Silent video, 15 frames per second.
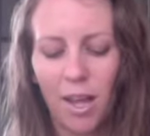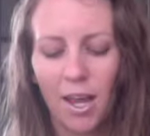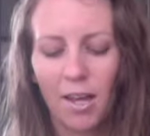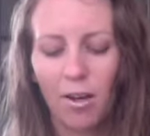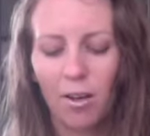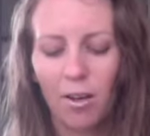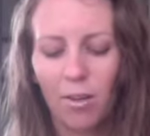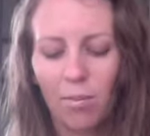and
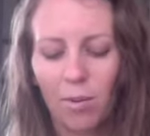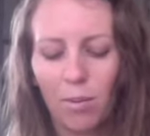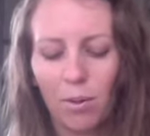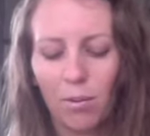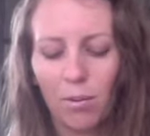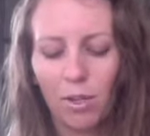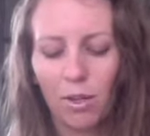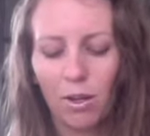all the
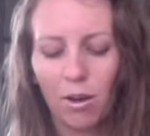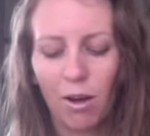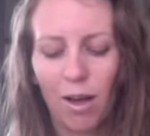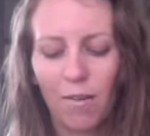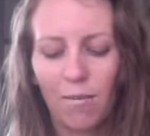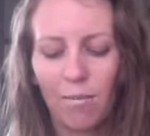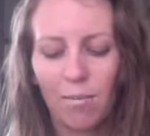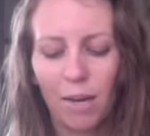people with
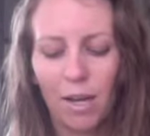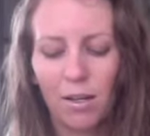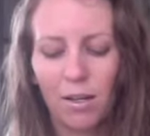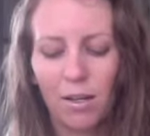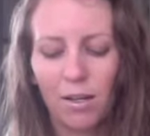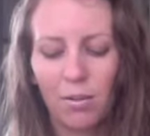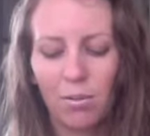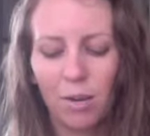Yoav
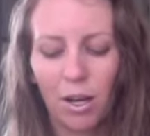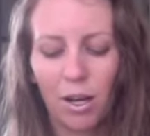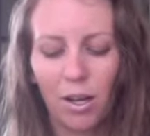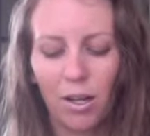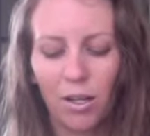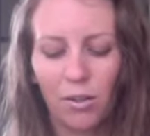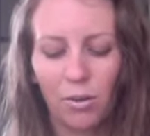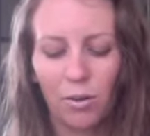battered the wall
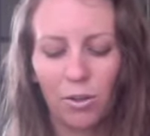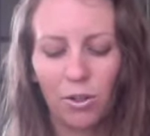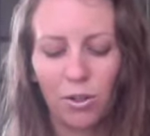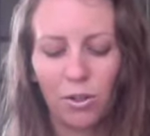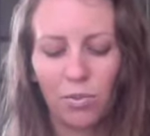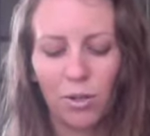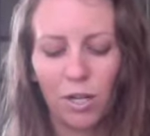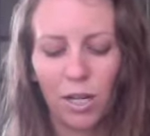in order
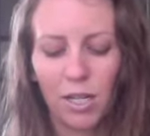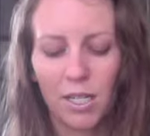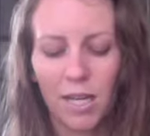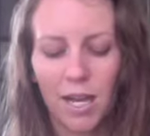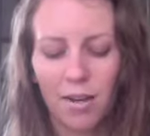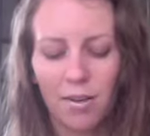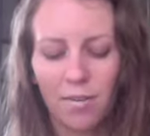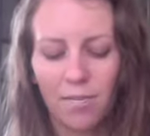to bring it
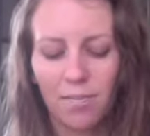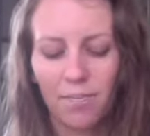down.